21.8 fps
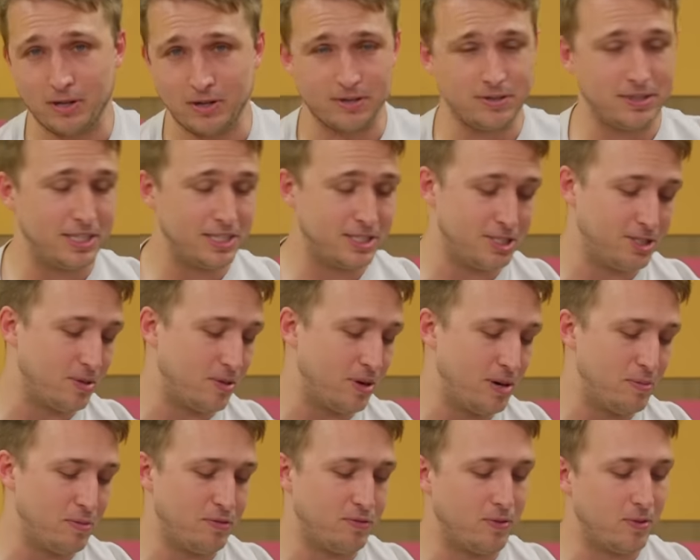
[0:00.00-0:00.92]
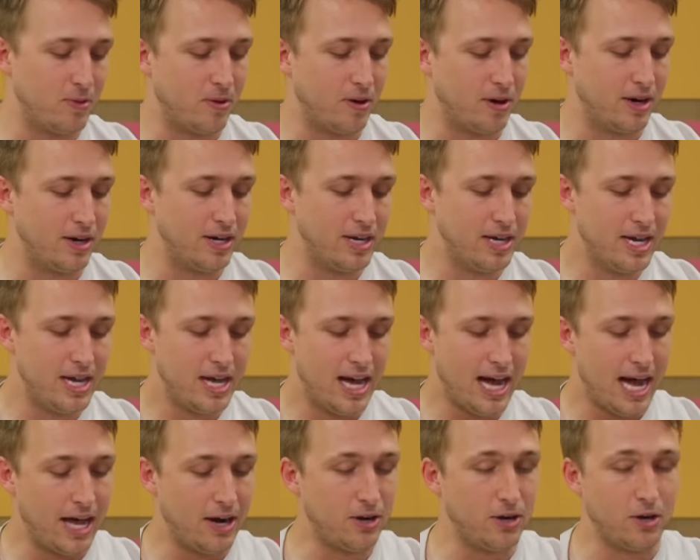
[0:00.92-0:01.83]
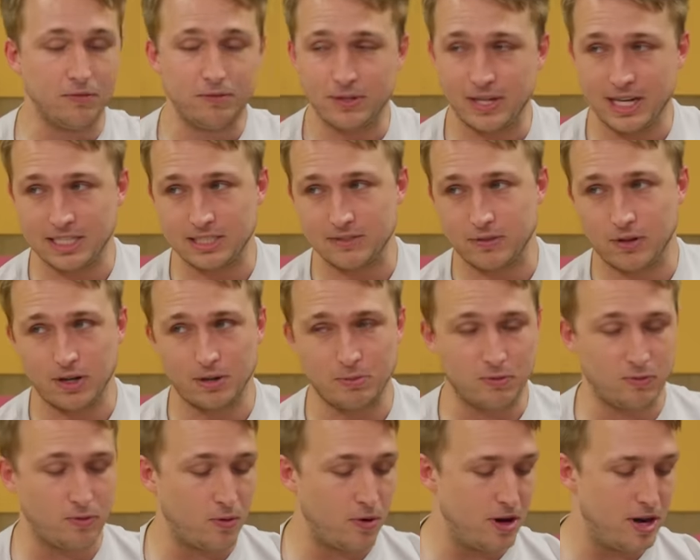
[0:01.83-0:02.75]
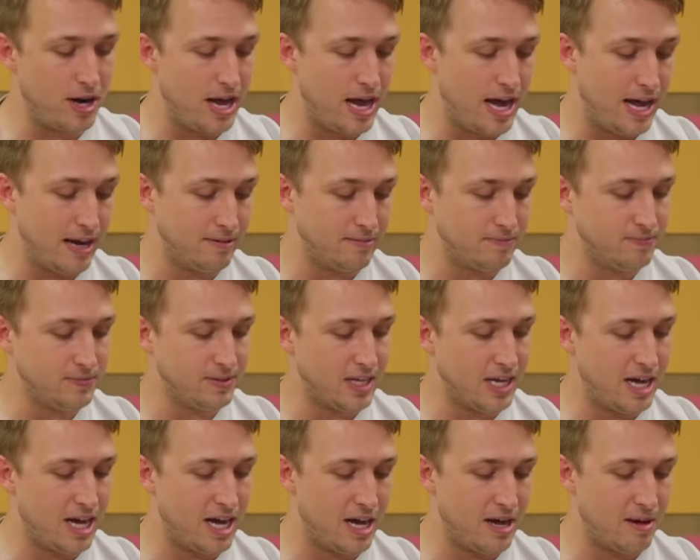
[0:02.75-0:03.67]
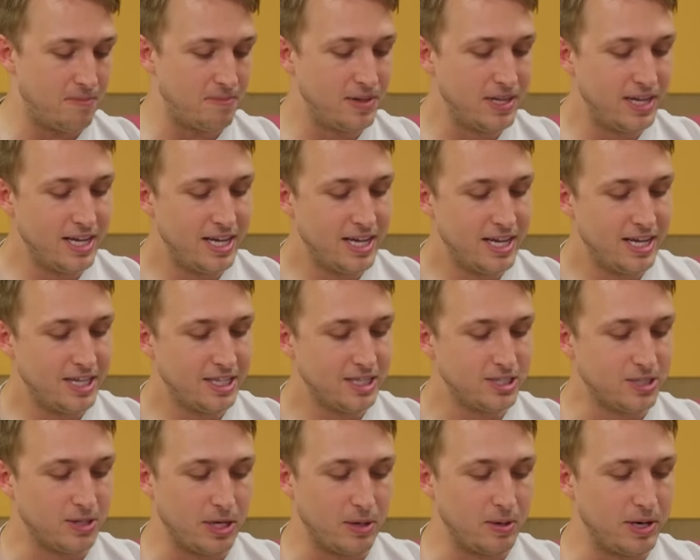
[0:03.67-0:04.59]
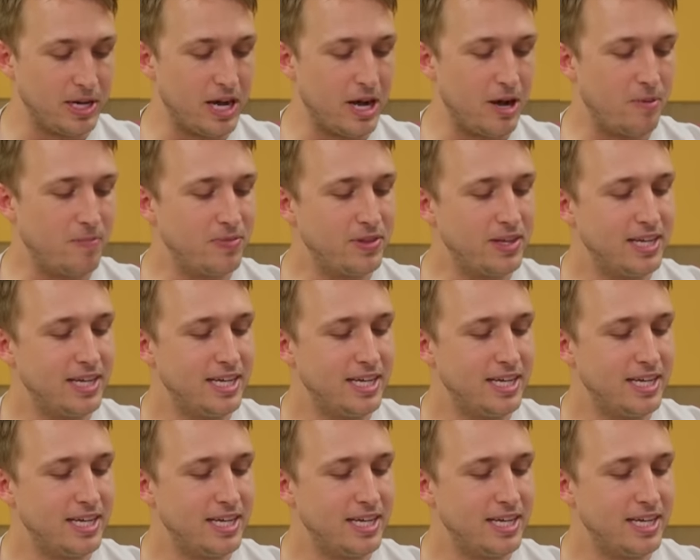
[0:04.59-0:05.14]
heard this story before. I don't know if you guys have heard it before or not. So here we go.